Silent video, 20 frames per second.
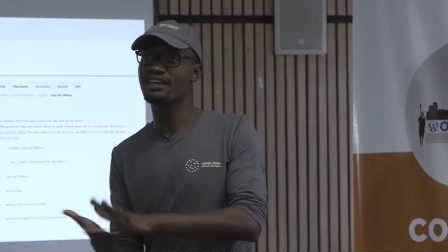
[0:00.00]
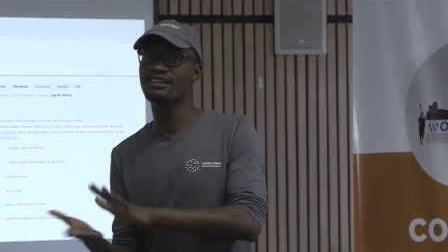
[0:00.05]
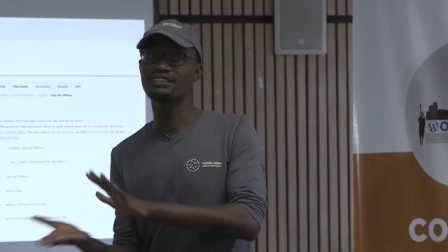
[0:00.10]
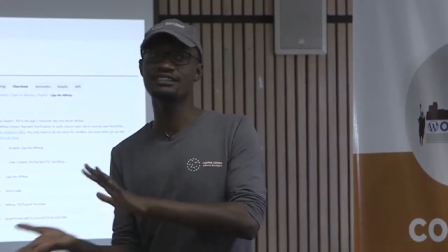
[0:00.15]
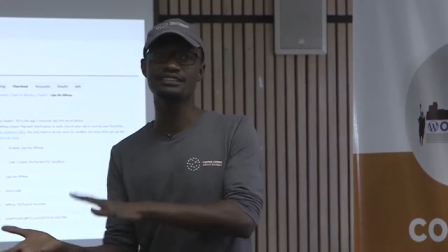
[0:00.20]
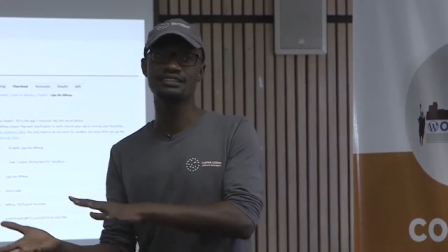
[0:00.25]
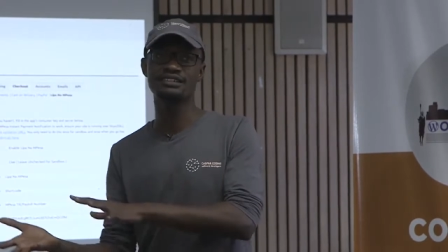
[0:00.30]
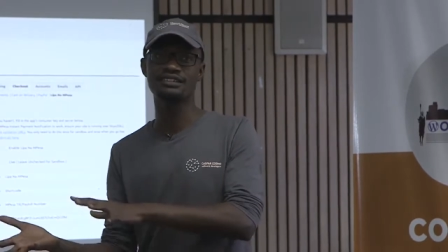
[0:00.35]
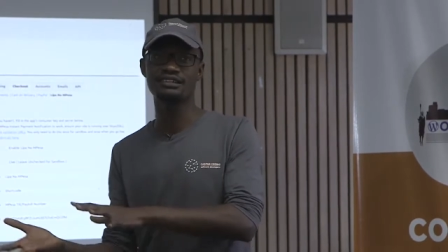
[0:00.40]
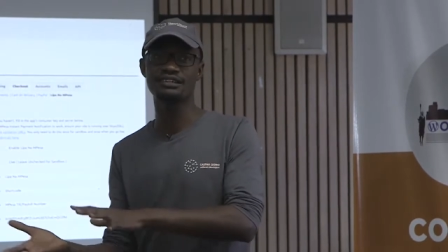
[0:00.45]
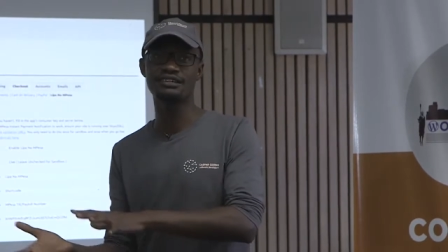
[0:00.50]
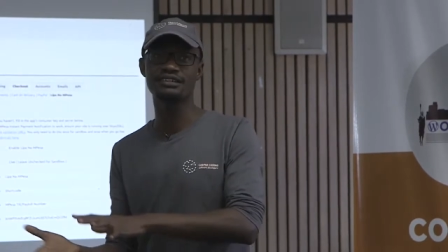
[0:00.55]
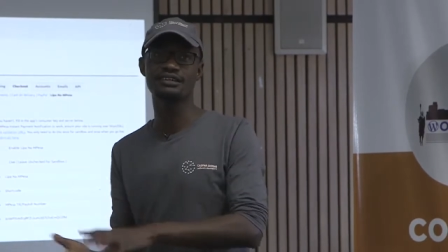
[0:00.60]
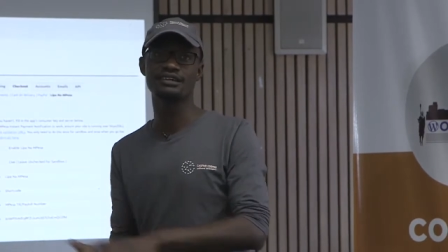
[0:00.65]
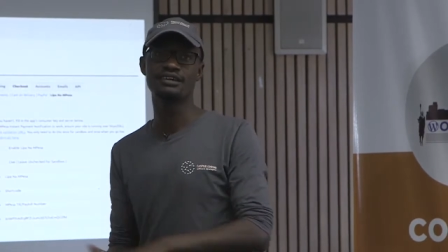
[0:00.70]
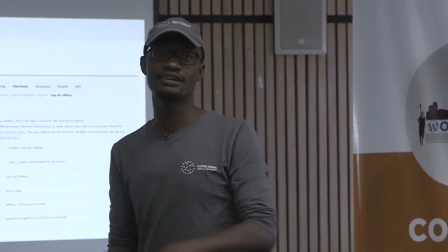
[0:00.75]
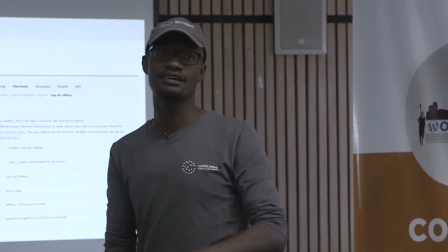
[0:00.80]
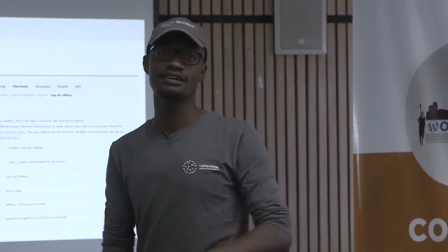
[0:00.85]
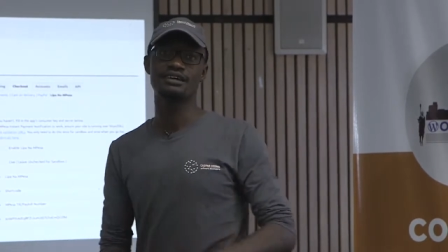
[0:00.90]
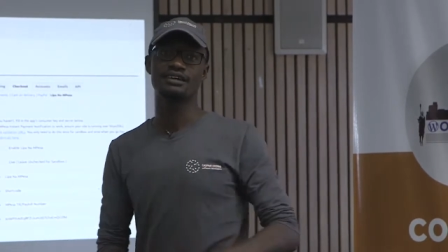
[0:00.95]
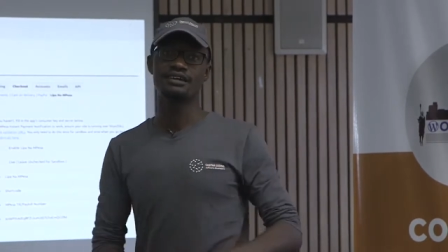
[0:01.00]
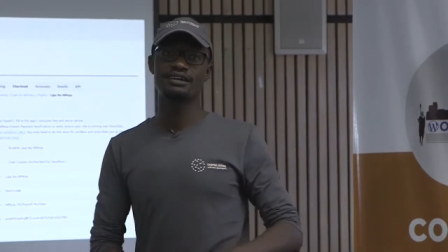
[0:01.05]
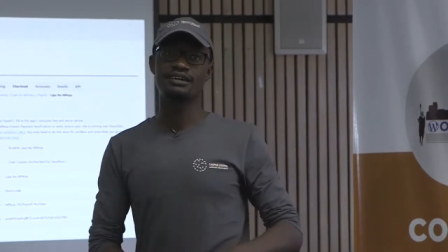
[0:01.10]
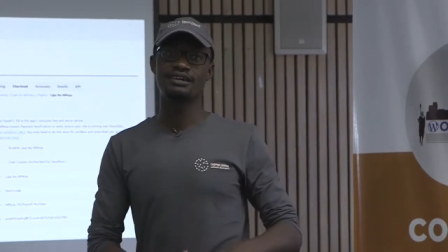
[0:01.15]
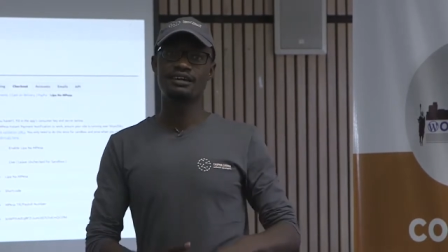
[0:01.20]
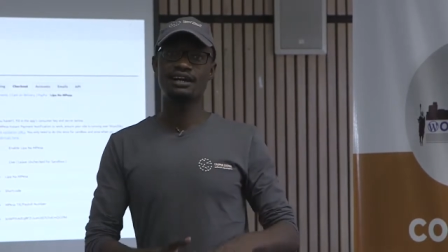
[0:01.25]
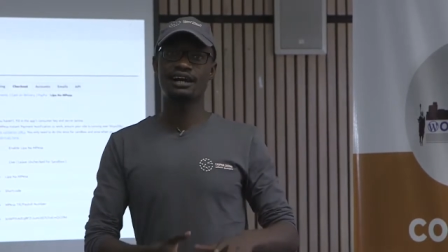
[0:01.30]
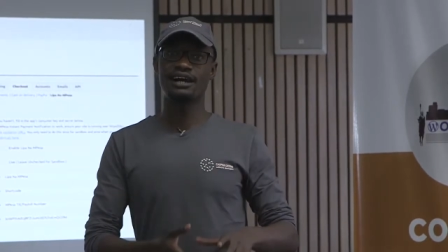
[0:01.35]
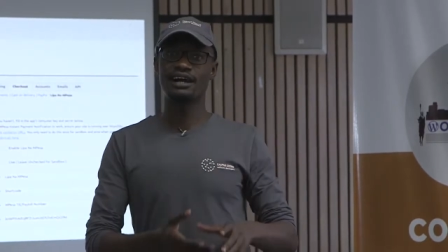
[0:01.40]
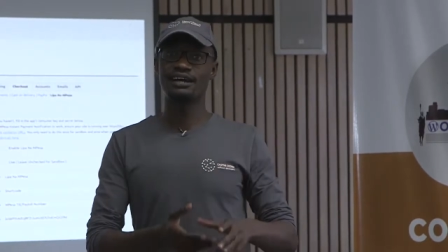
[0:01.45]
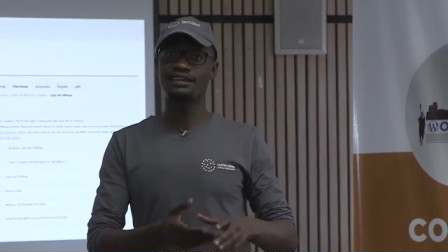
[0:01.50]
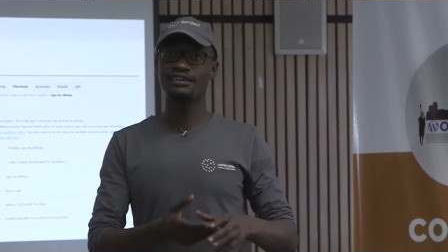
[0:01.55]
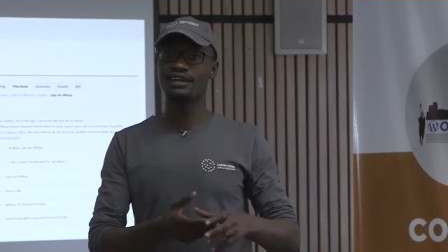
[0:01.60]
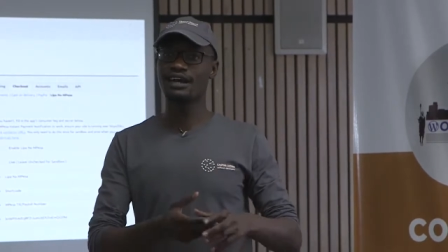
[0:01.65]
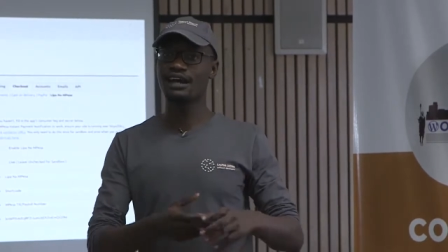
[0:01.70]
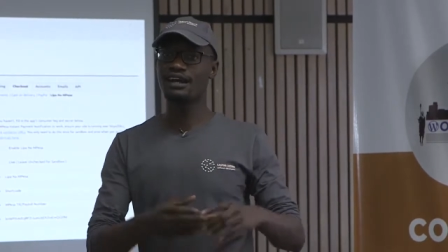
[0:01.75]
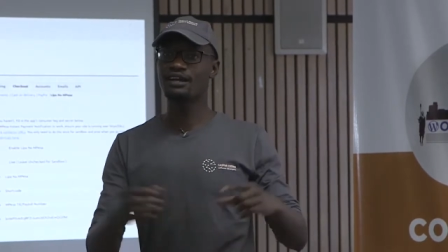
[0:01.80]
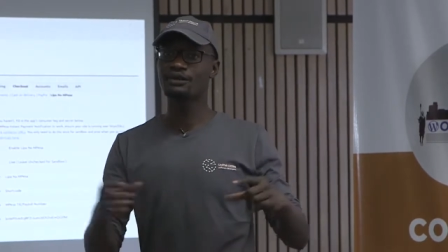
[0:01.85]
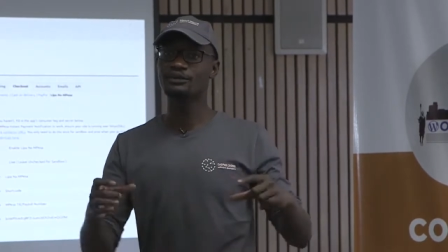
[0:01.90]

18, uh, the